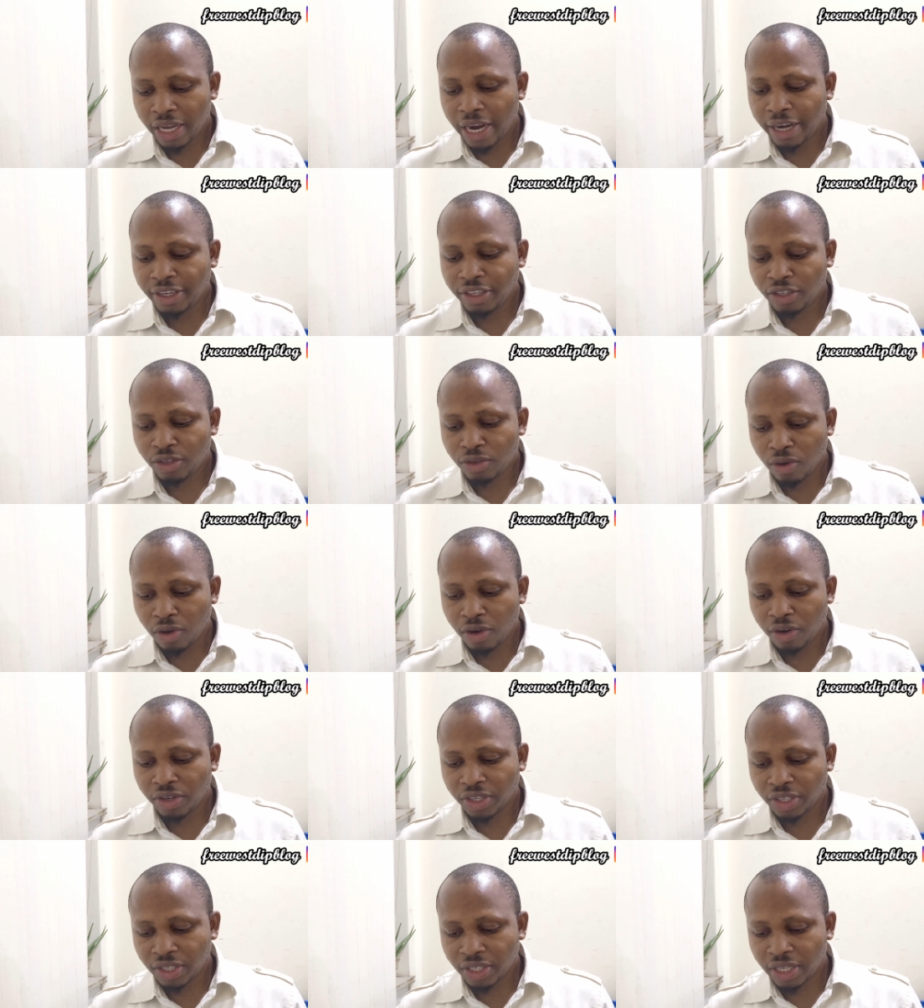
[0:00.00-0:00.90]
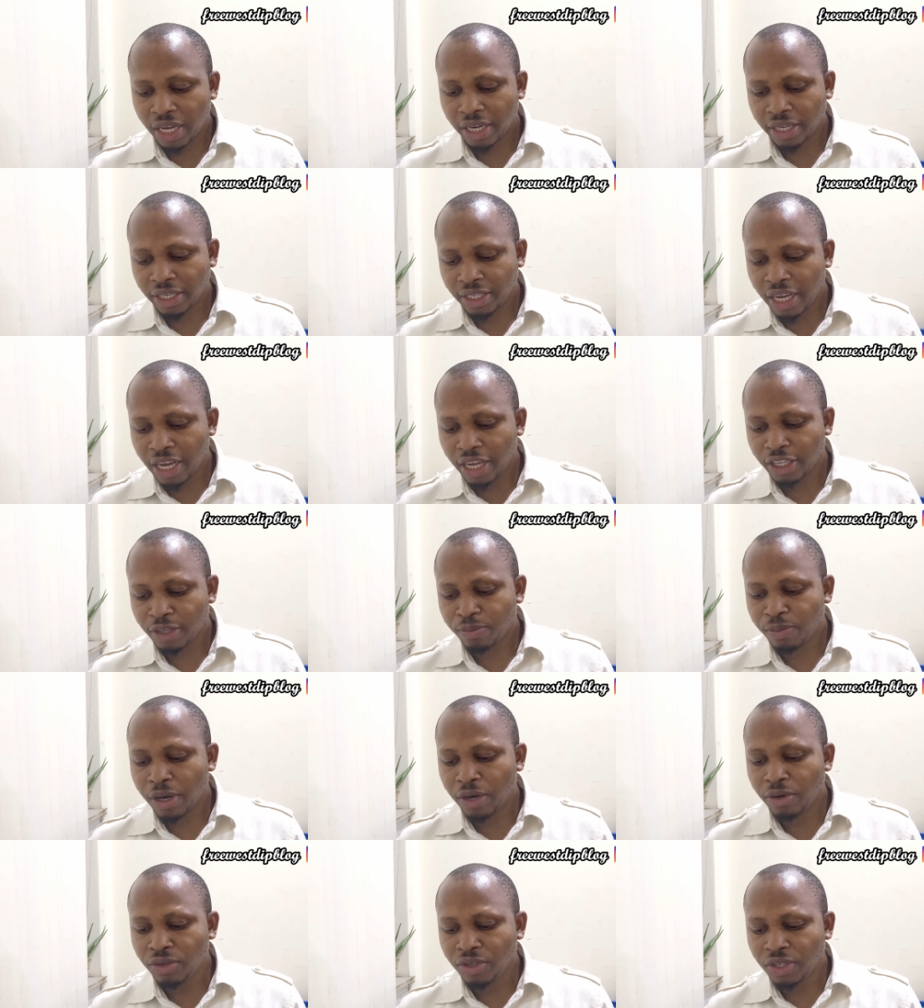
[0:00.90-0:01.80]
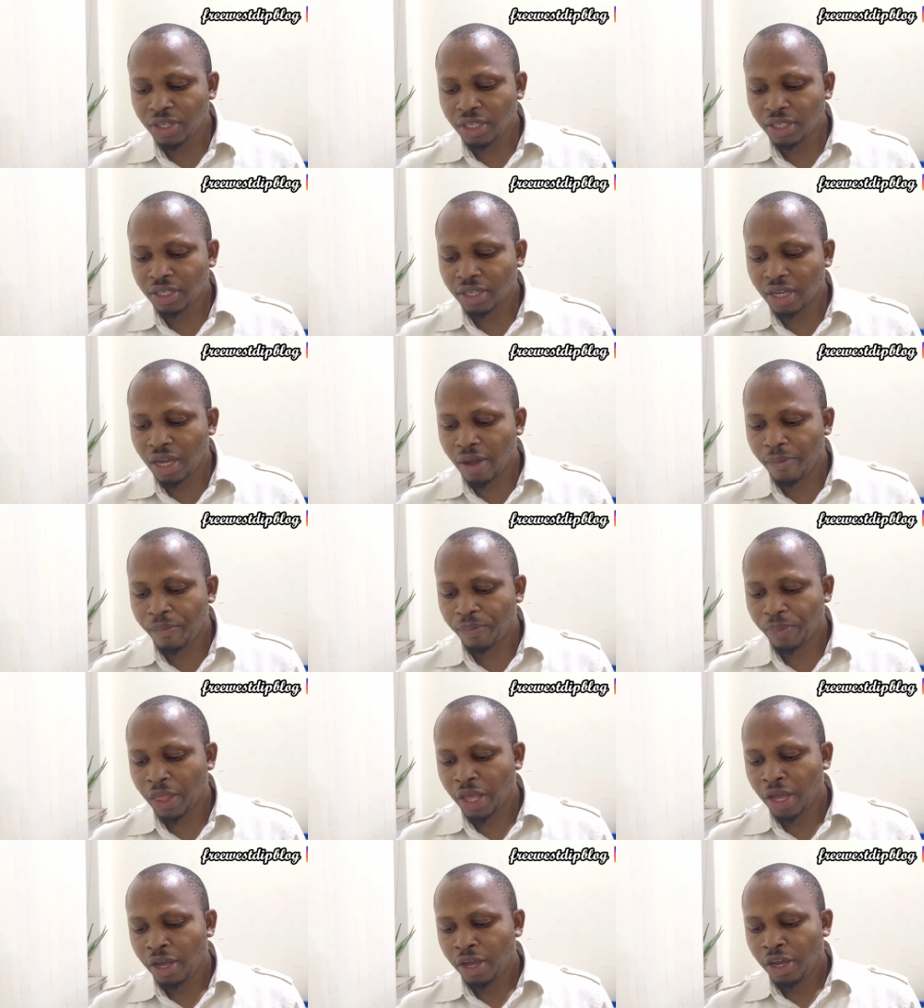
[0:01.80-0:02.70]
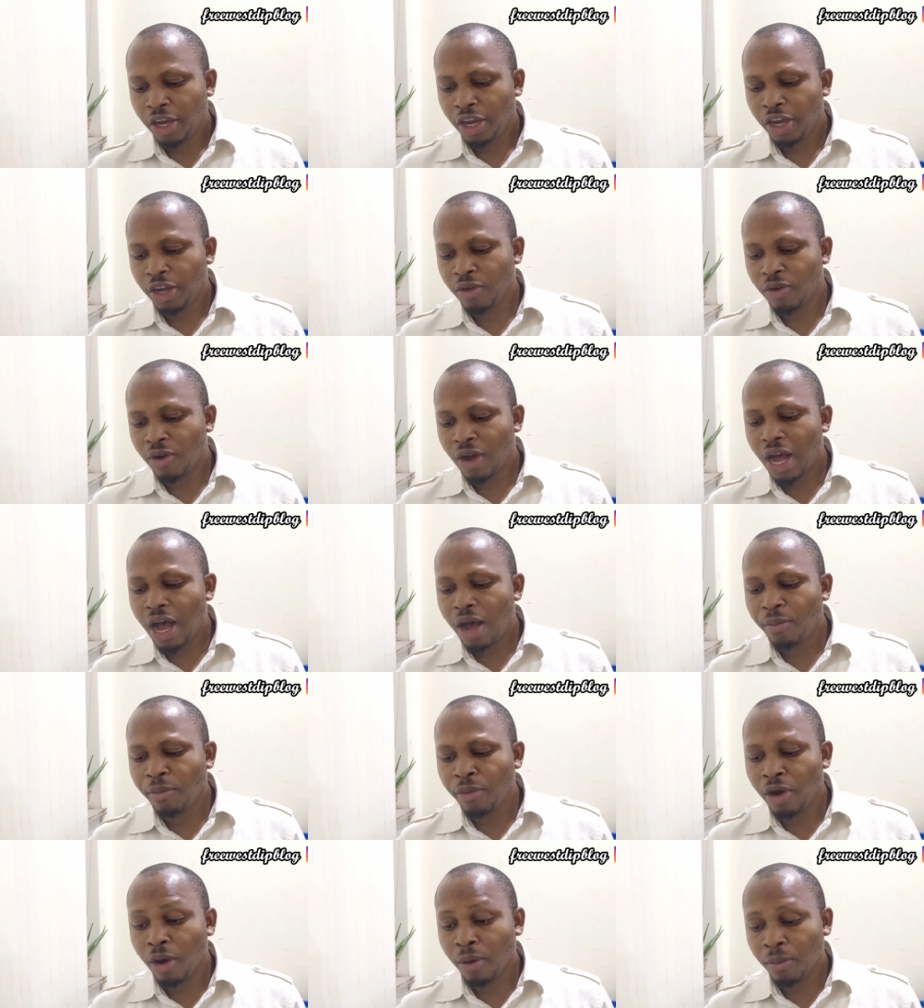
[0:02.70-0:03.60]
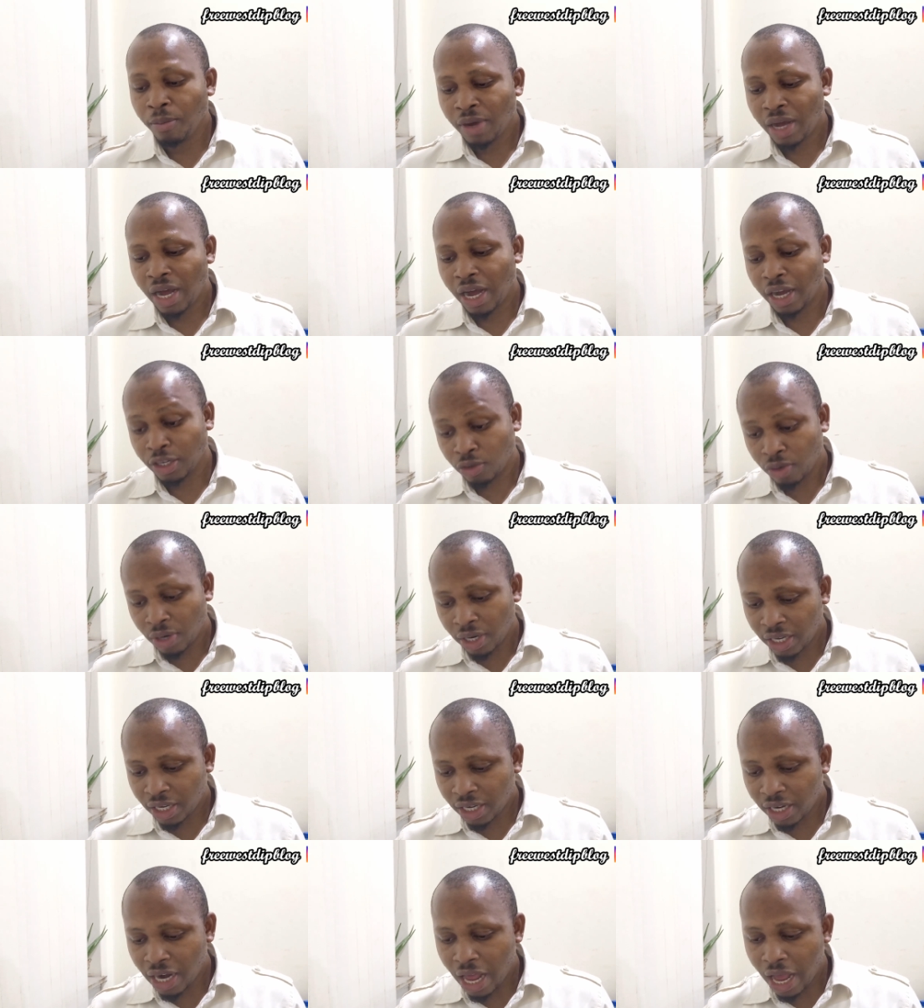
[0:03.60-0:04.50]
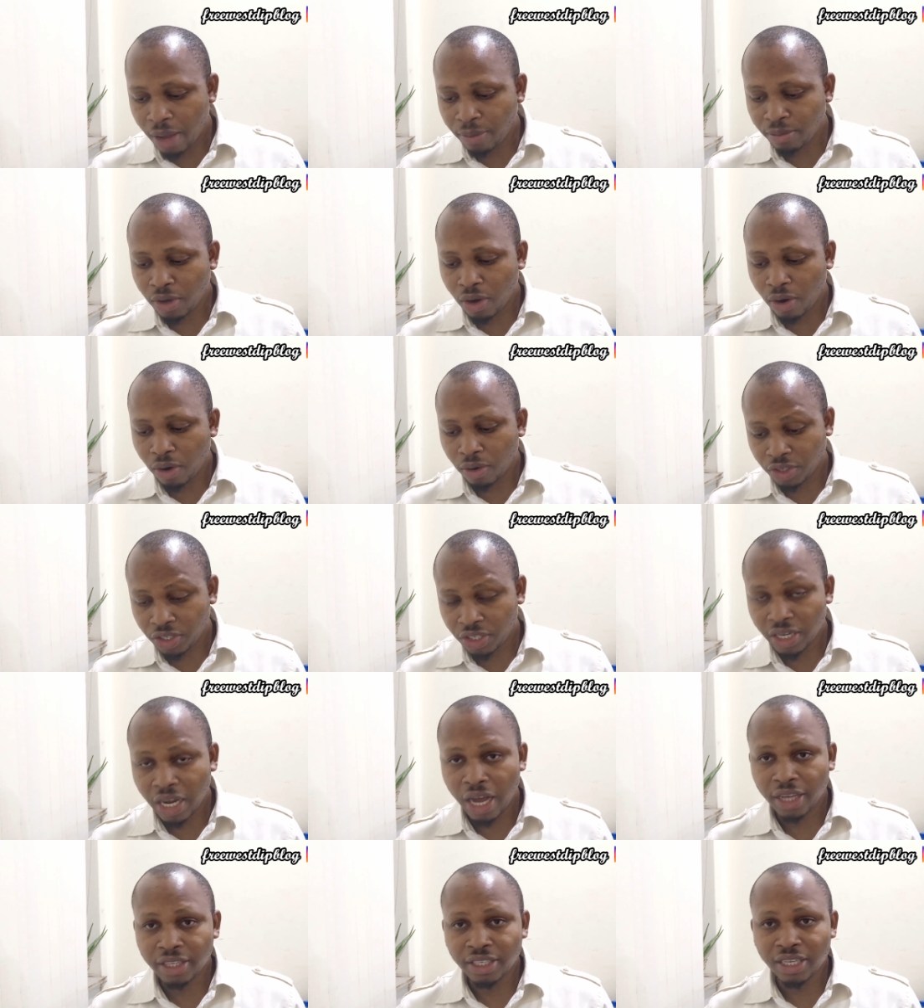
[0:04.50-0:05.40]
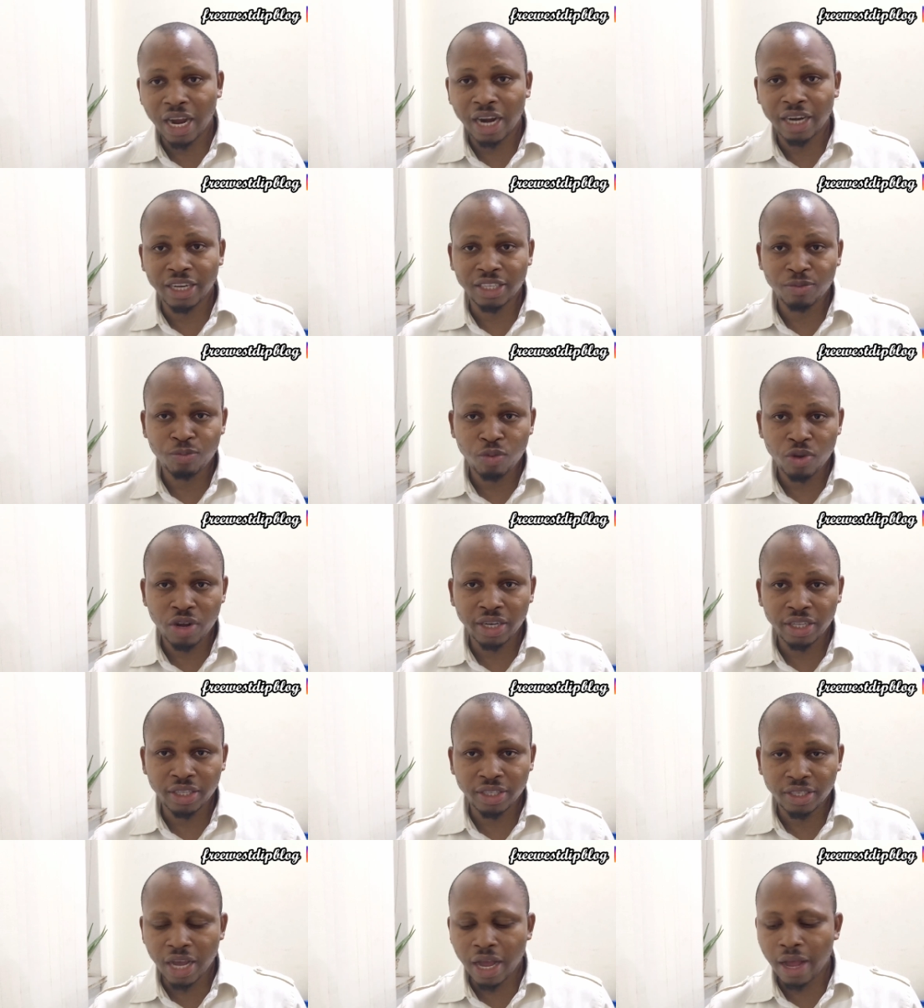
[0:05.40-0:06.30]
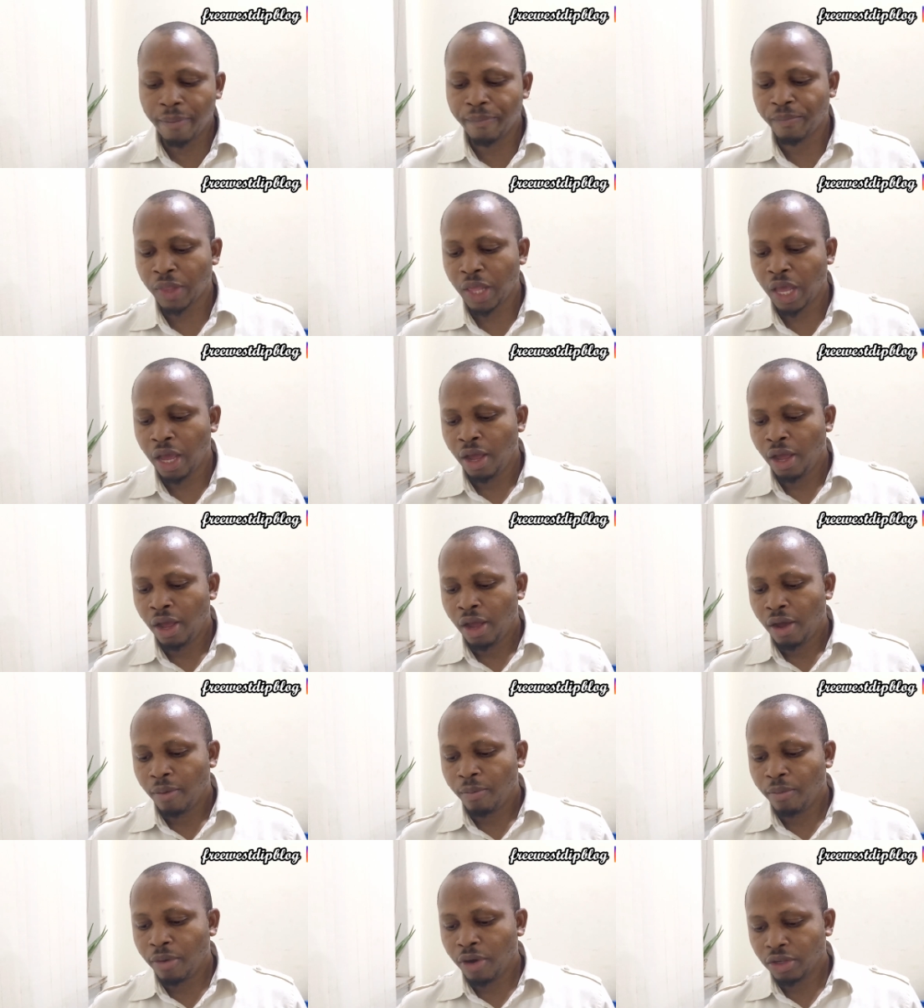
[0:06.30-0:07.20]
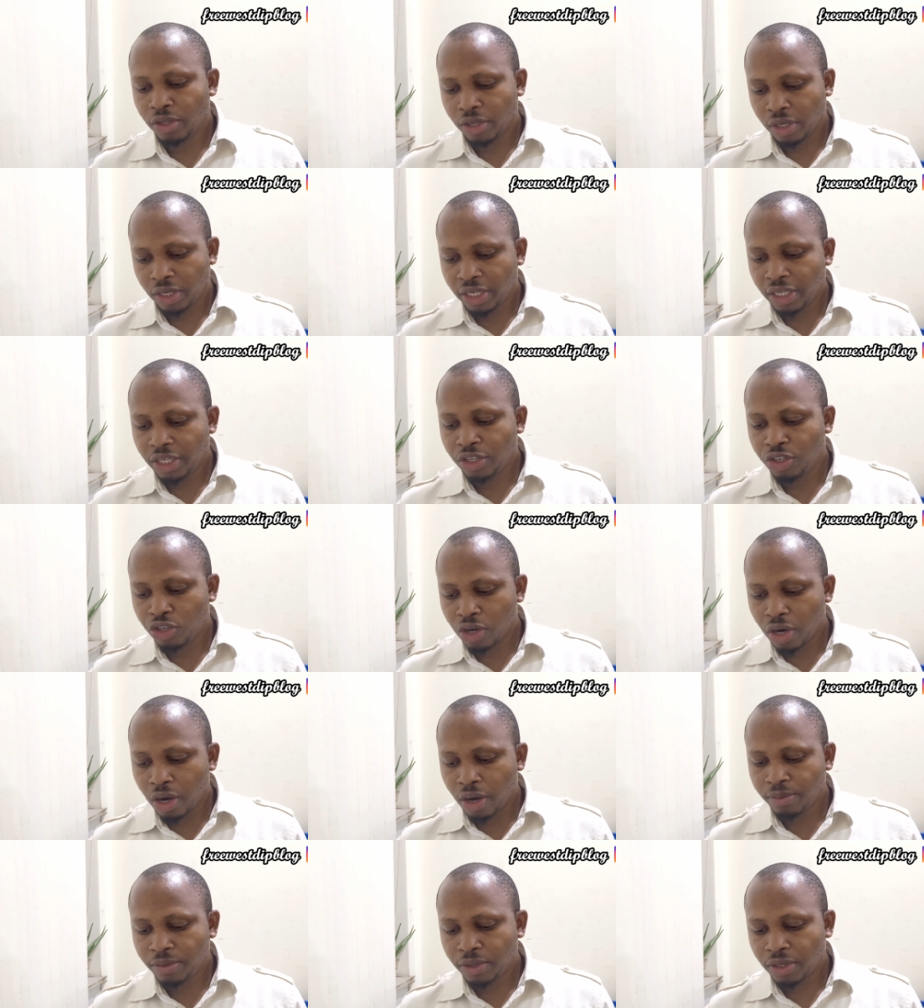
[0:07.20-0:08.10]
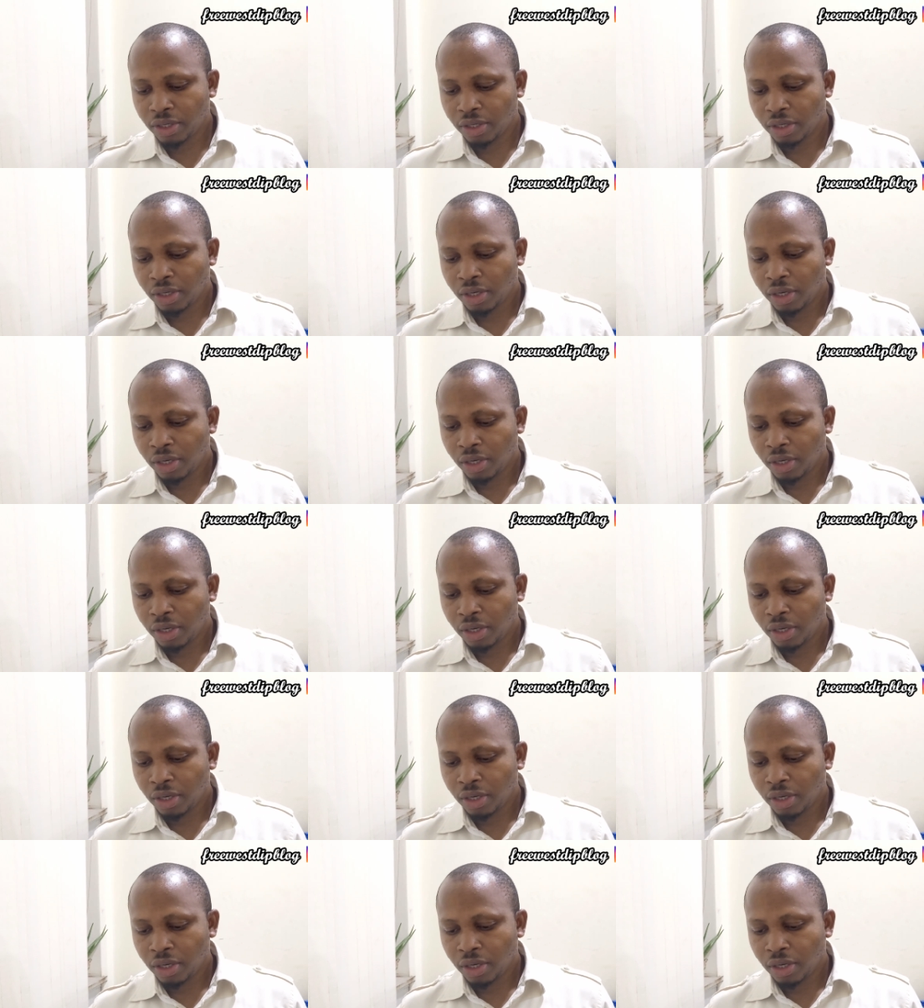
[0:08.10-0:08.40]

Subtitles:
getting to understand. Yes, Peruzzi's album actually climbed on chart at a point in time, but it dropped.